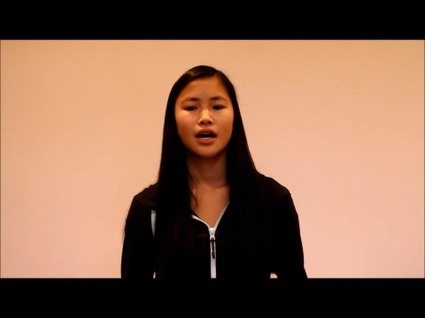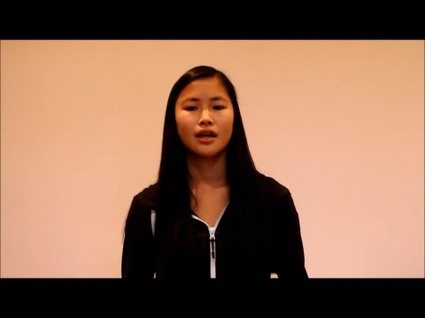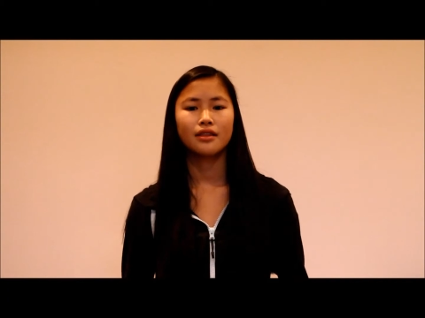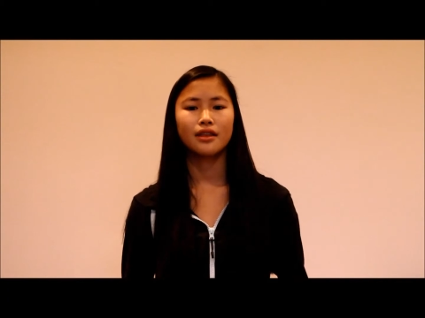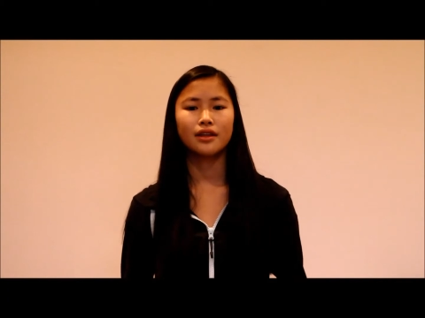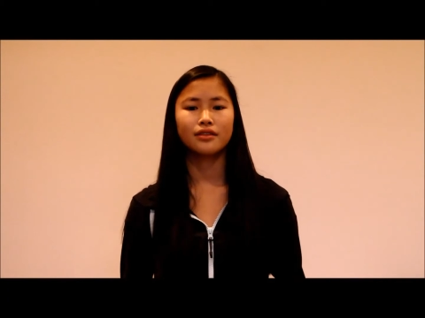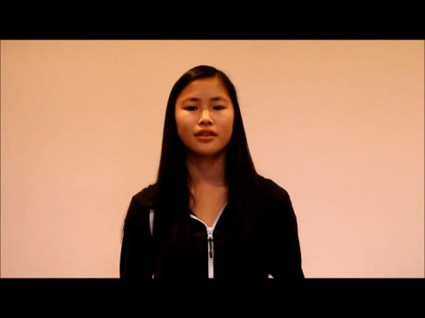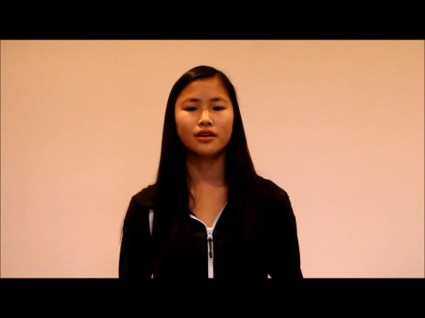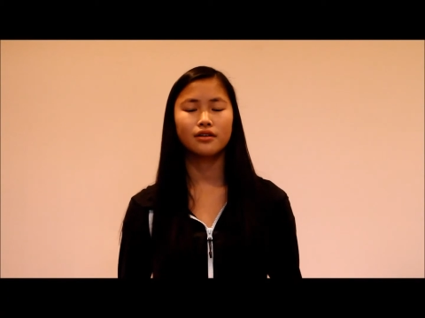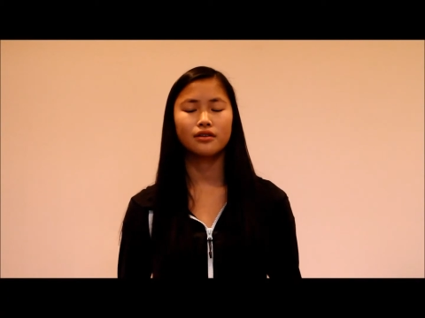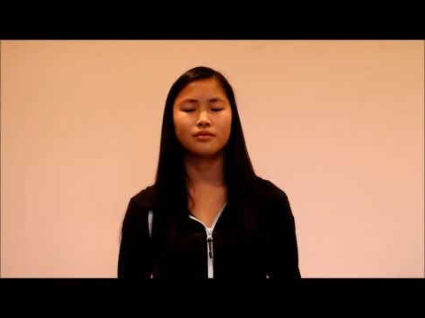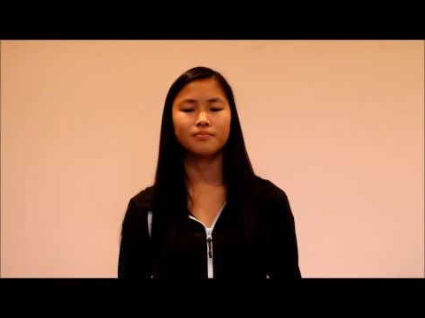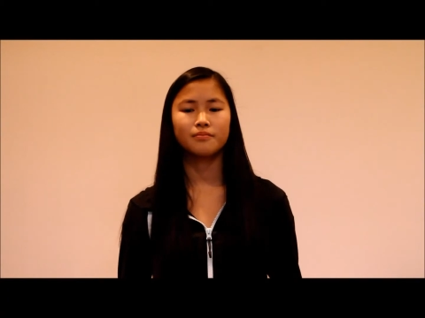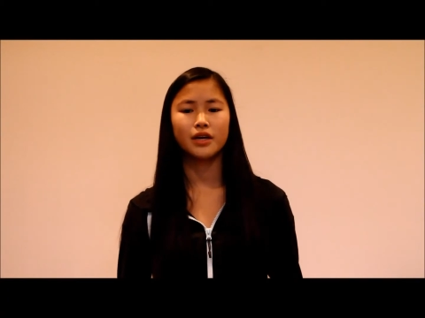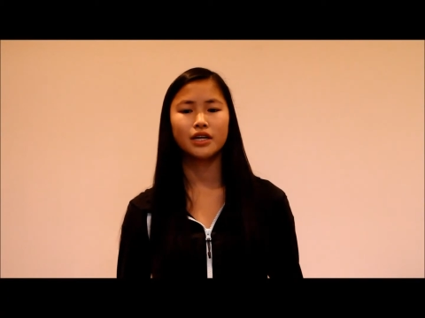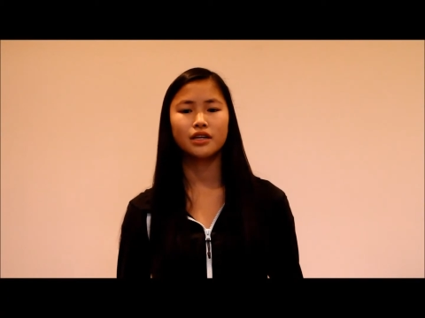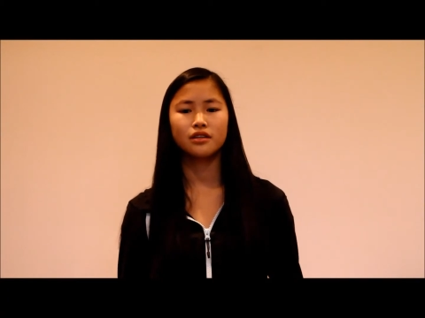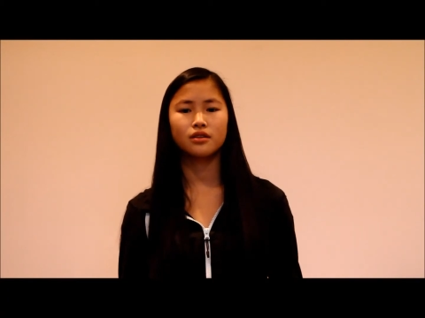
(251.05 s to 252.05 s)
that they're
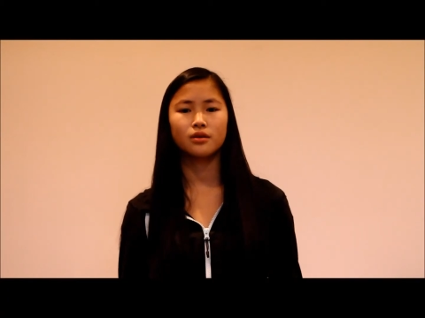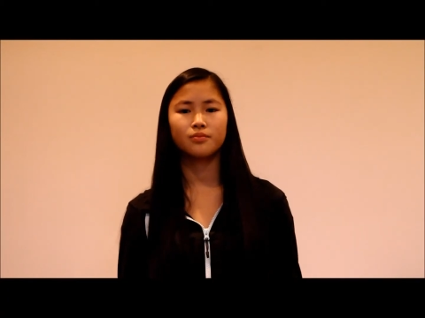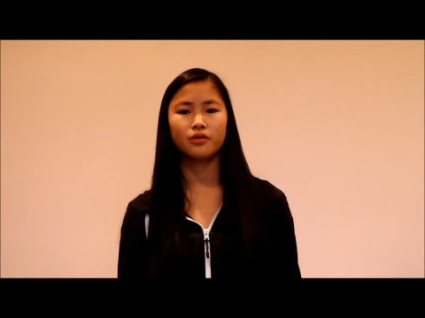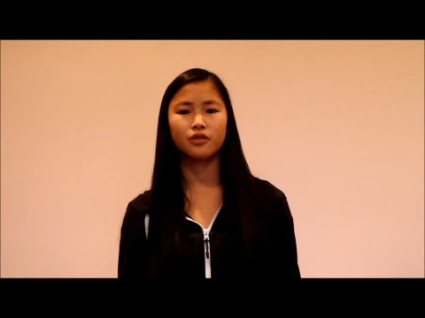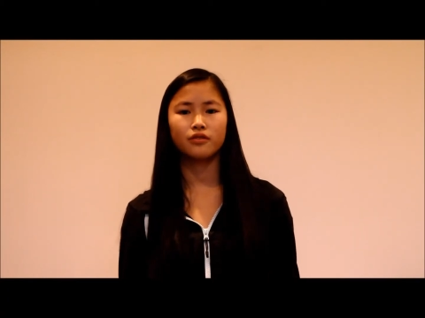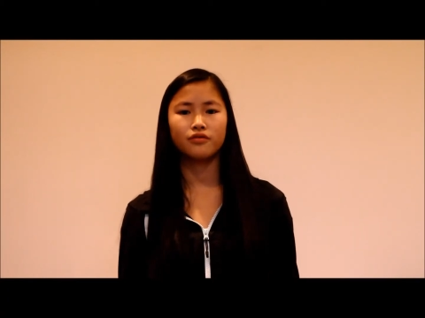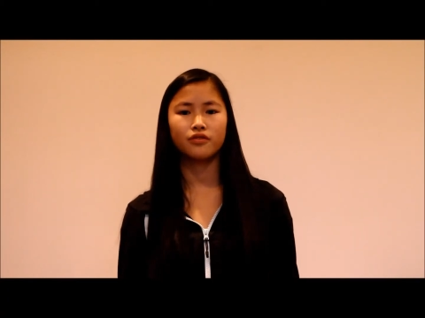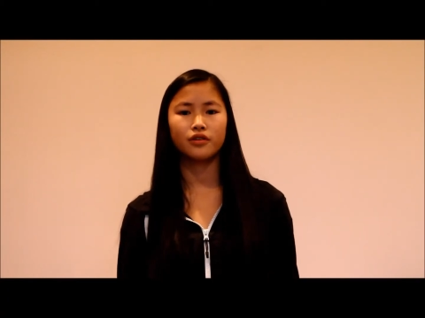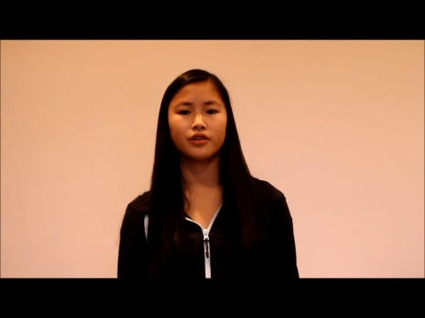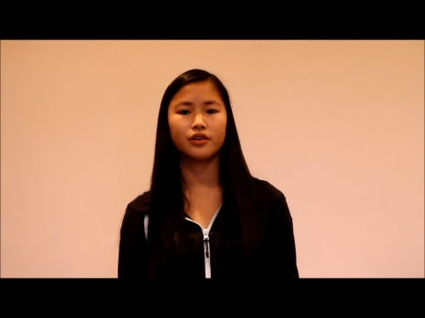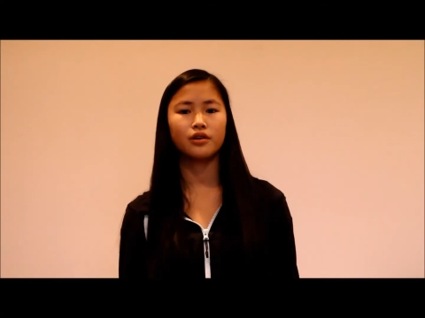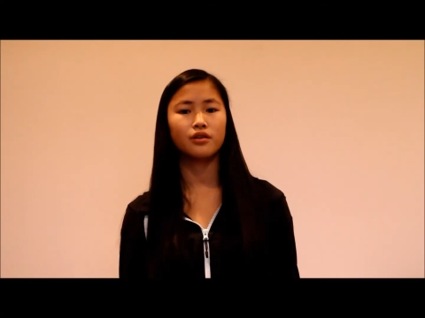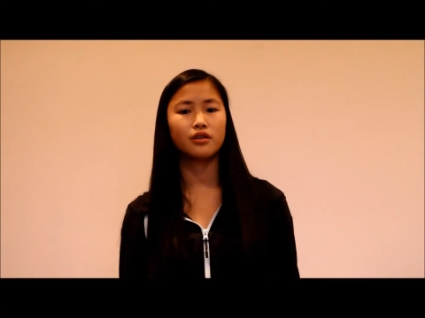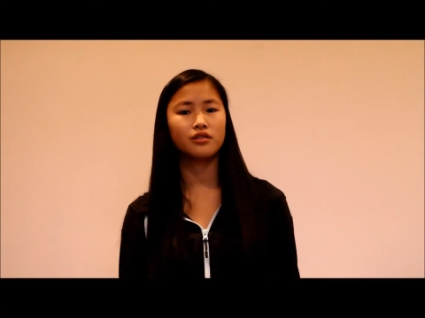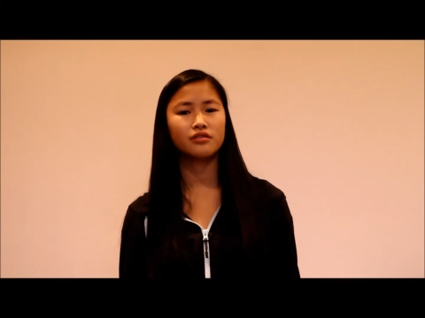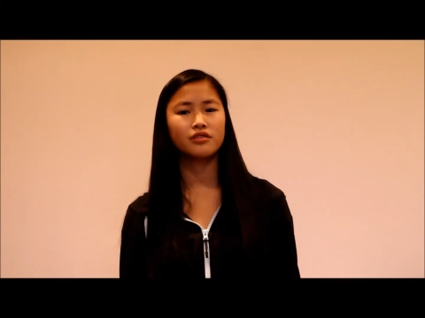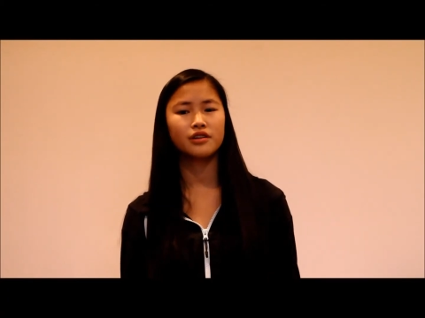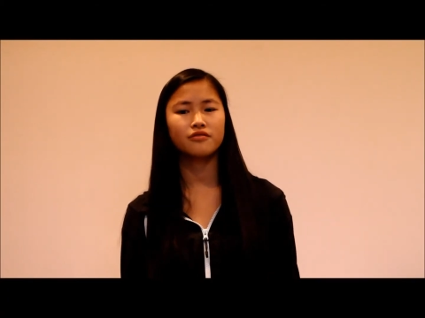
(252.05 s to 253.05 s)
making the portfolio
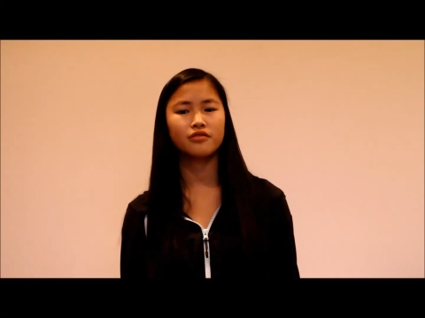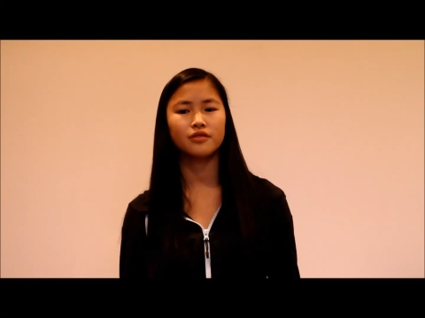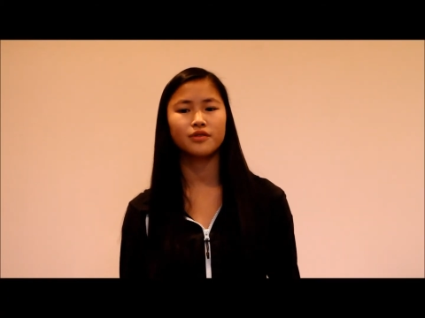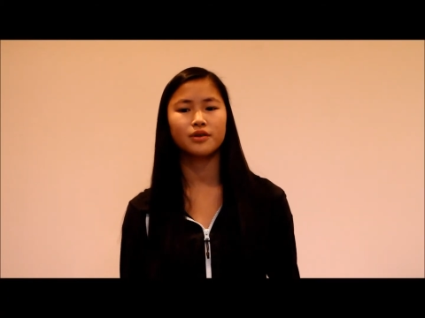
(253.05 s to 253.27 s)
only for